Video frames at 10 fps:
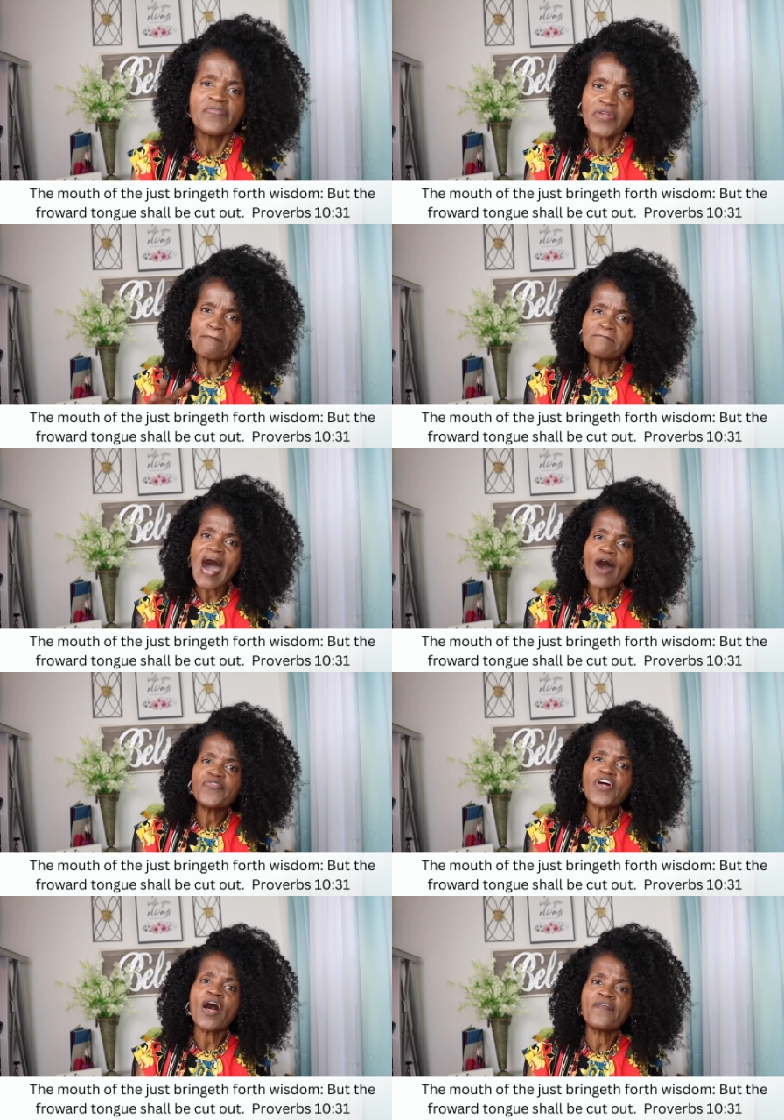The
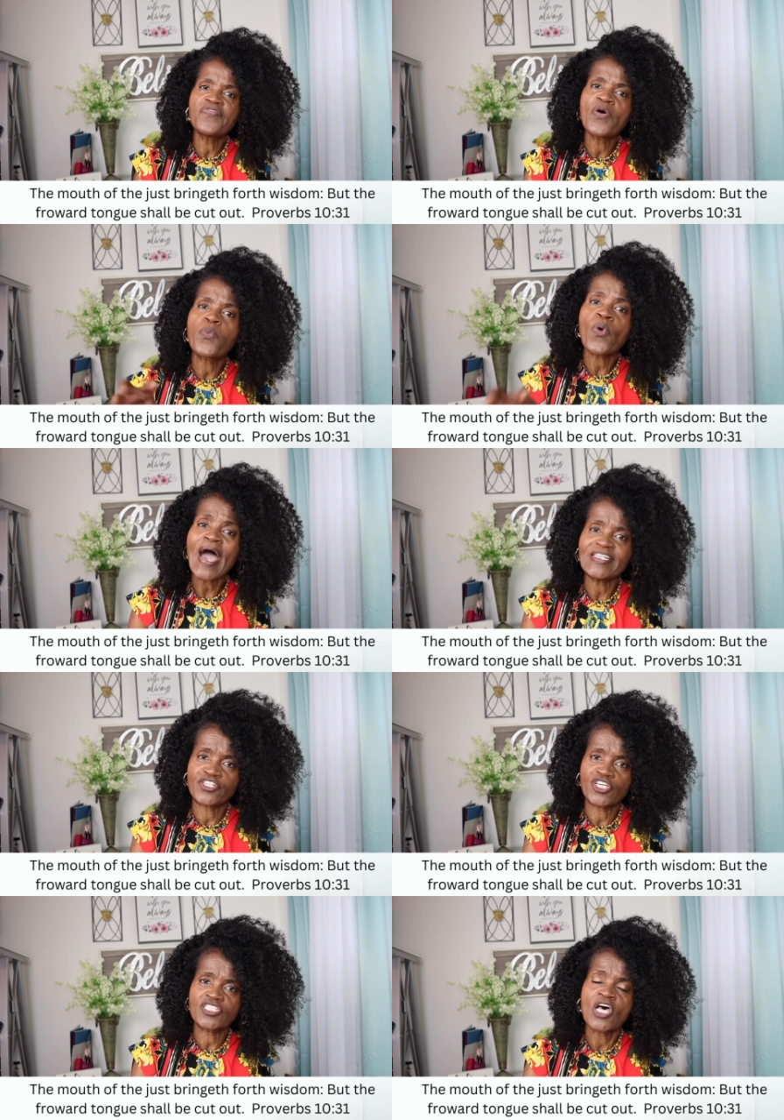mouth of the
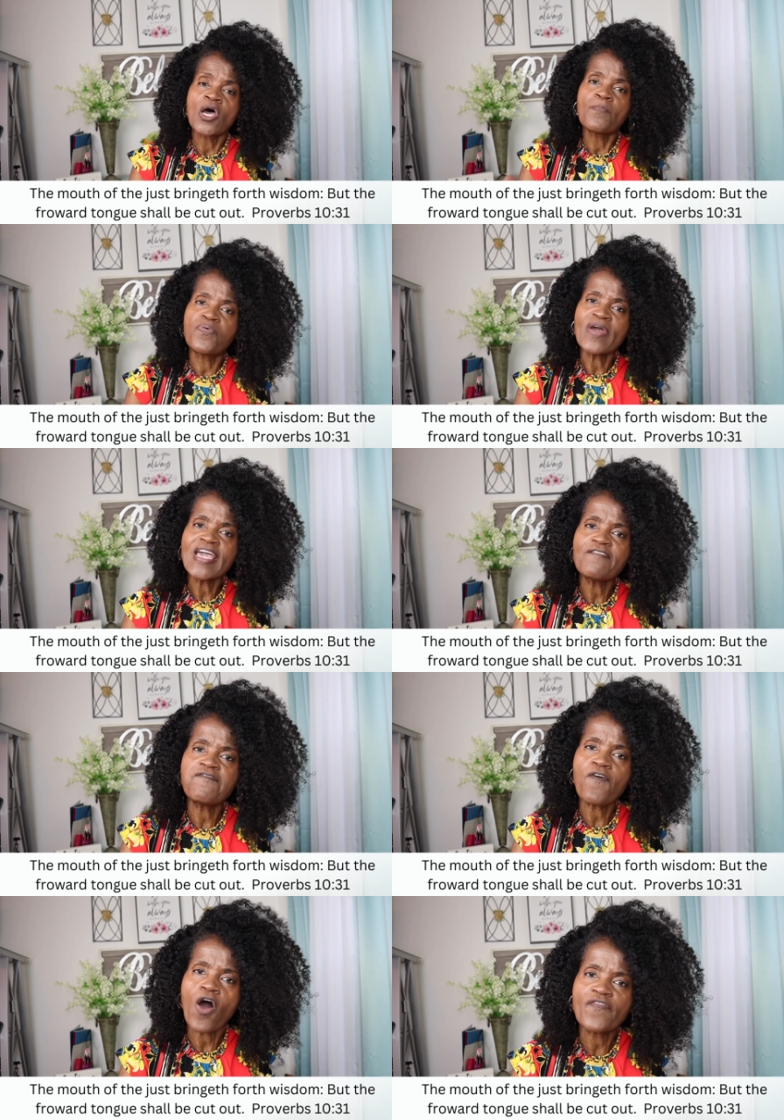righteous bring
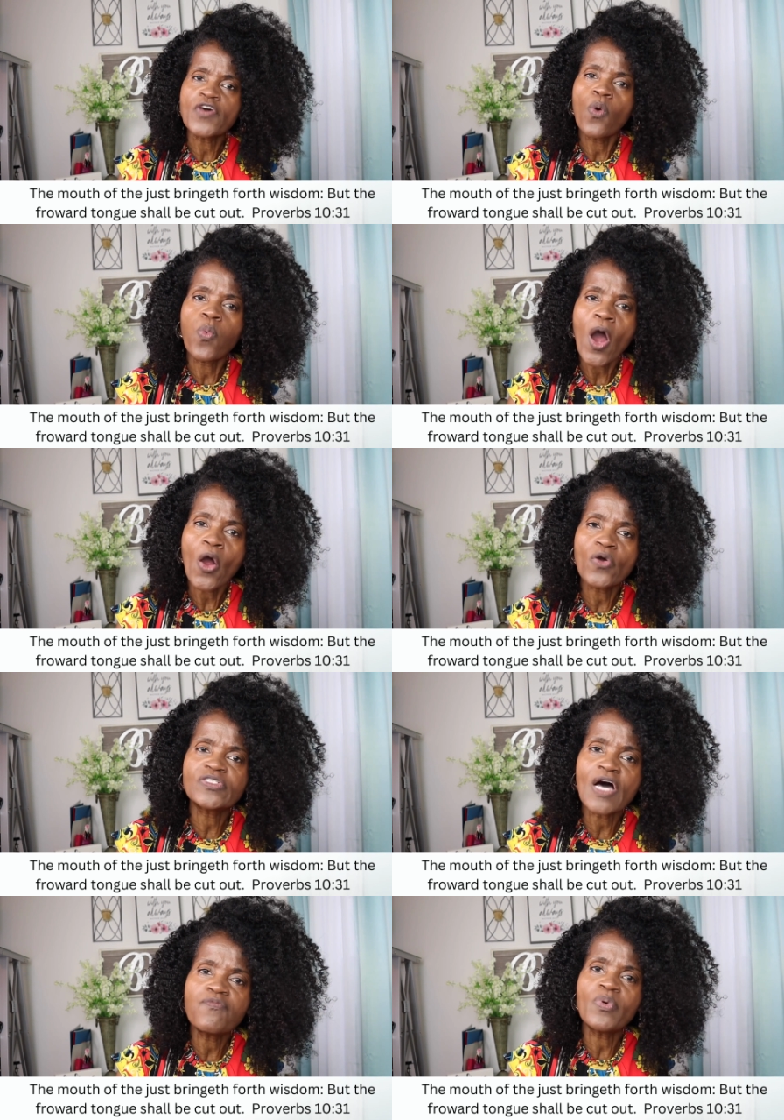forth
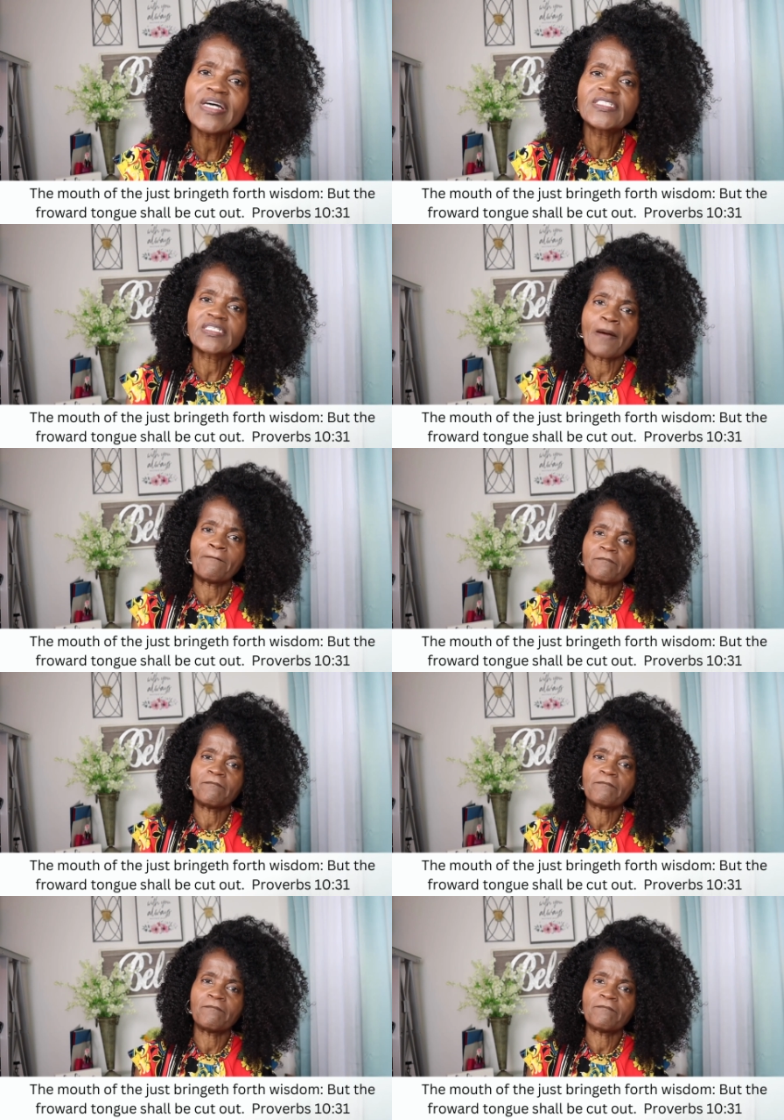words of wisdom.